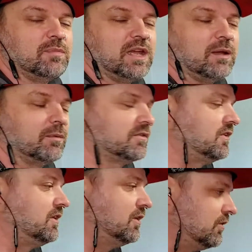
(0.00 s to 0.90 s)
be able to
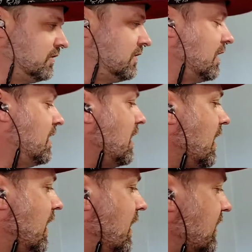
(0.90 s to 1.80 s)
use.
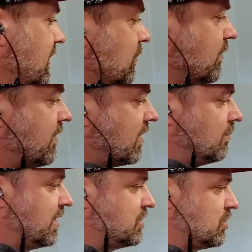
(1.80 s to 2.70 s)
Here we've got a
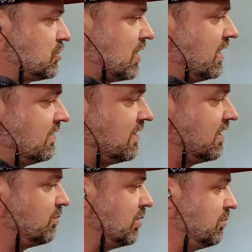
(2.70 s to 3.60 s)
bunch of trays that
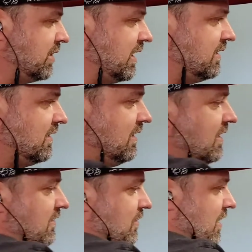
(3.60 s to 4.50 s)
I've been planting.
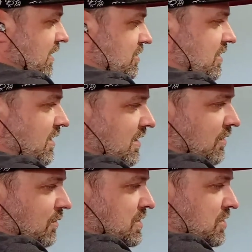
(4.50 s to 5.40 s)
These are actually the
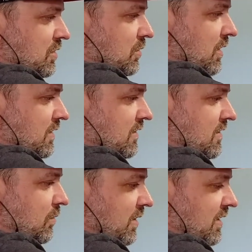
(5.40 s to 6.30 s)
original ones
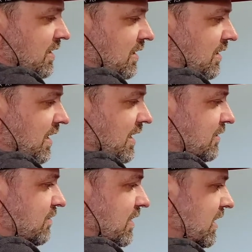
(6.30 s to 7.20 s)
that we did in the
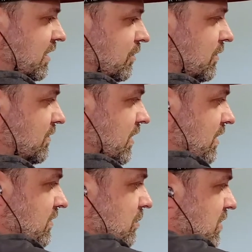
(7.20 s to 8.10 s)
last video. We've
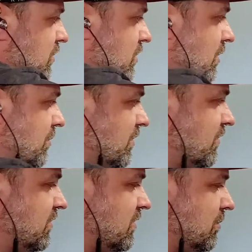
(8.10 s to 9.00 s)
got some cucumbers
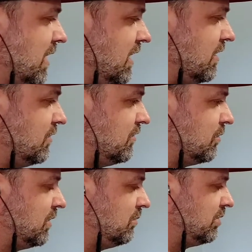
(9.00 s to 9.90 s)
and tomatoes
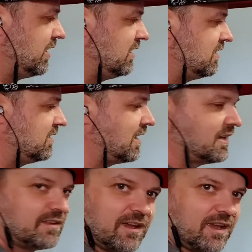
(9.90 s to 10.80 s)
that we had planted
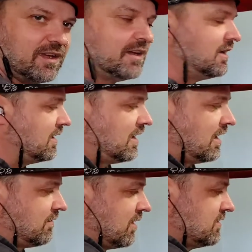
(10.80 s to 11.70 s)
that day.
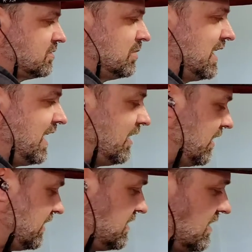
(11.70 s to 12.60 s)
I've got some
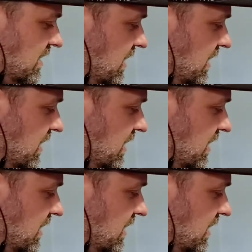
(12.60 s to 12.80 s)
carrots